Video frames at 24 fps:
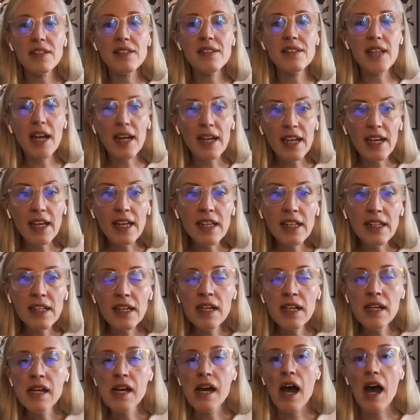Second,
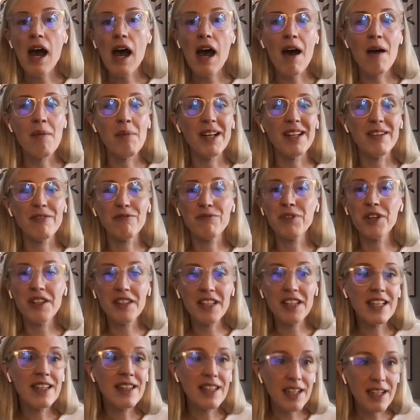
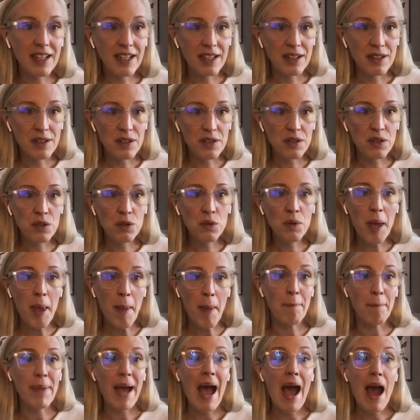really lean into
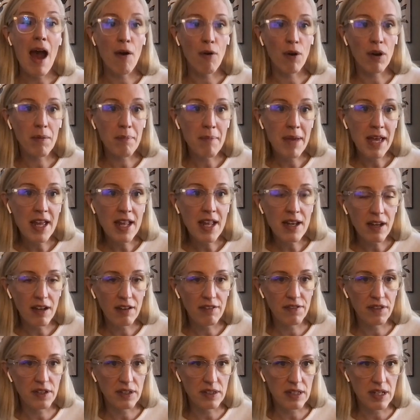empowerment
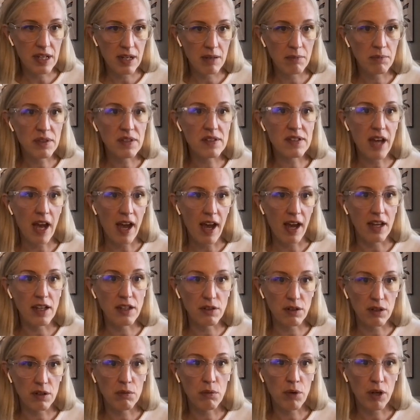of the teams that
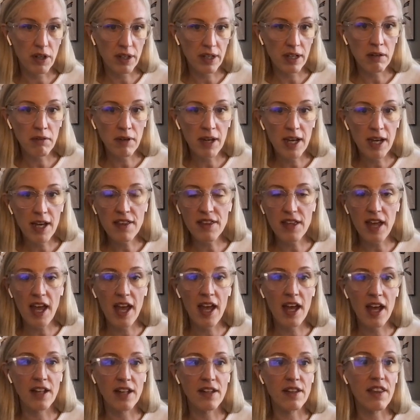you're working with
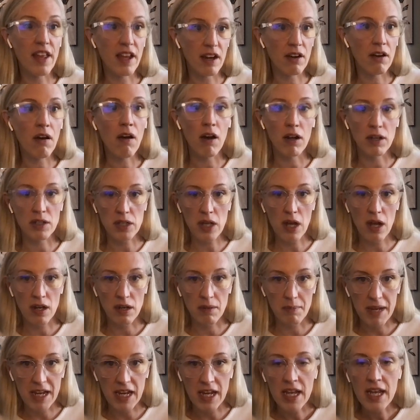and their
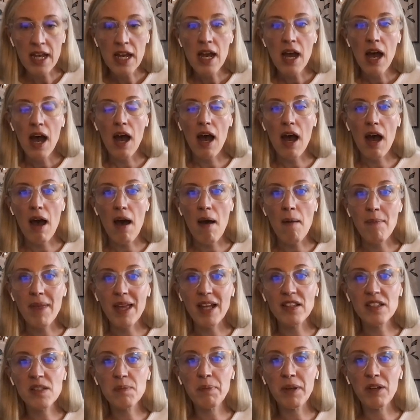autonomy.
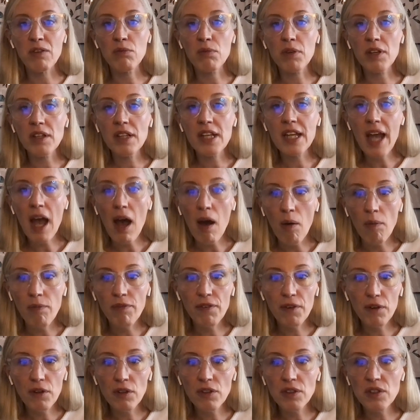It's been really
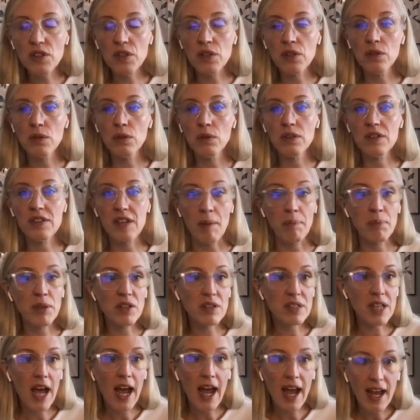helpful to
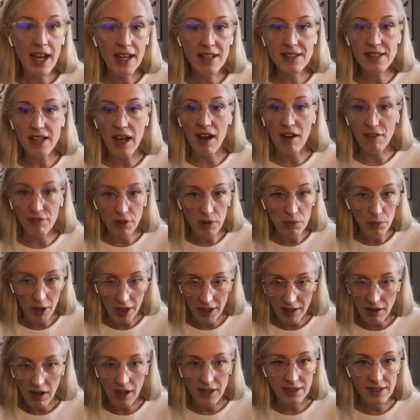deputize everyone
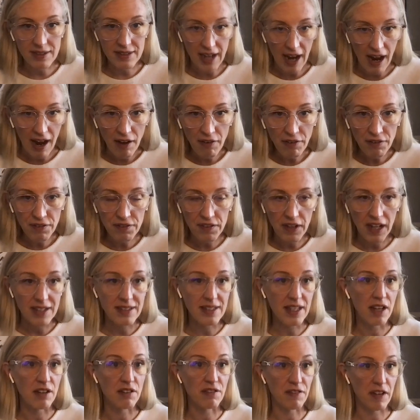on staff
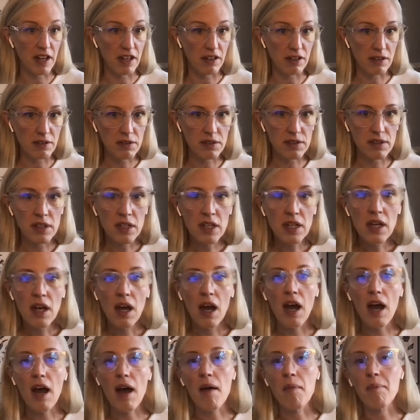as innovators
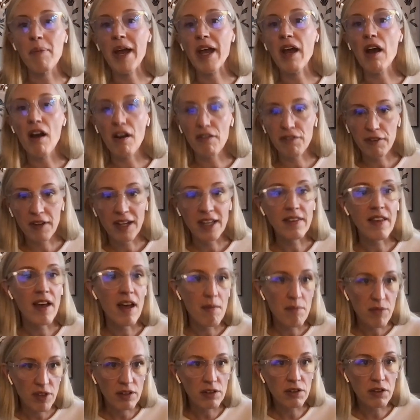by offering
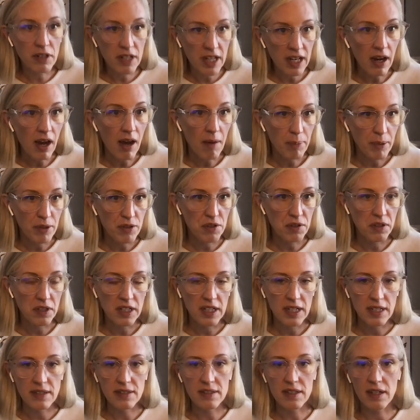them the learning
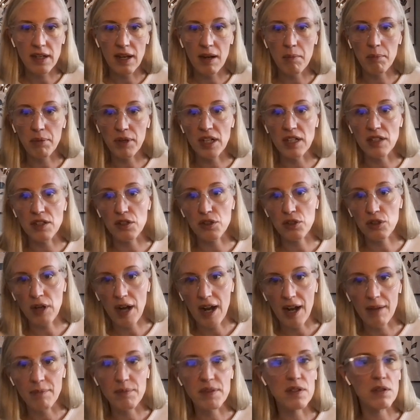opportunities that Ambreen
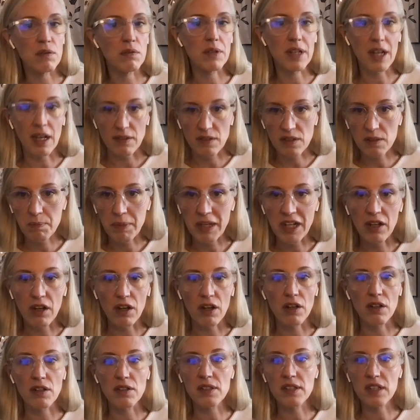described. So guest
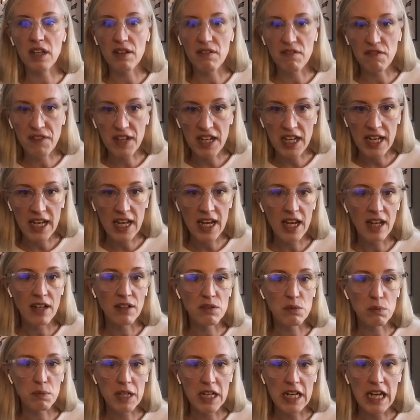speakers,
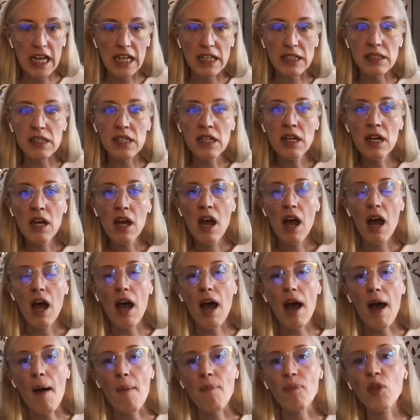convenings, readings,
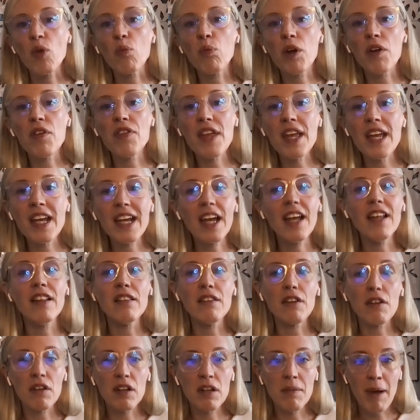where they can
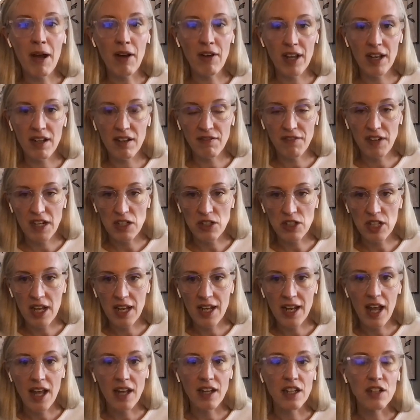learn about
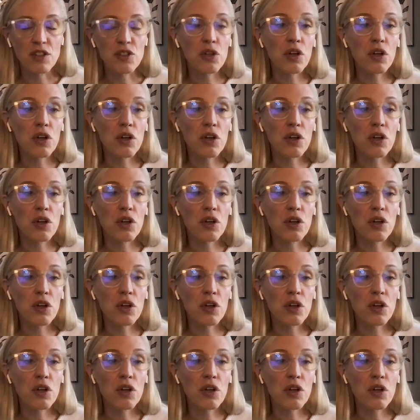innovation and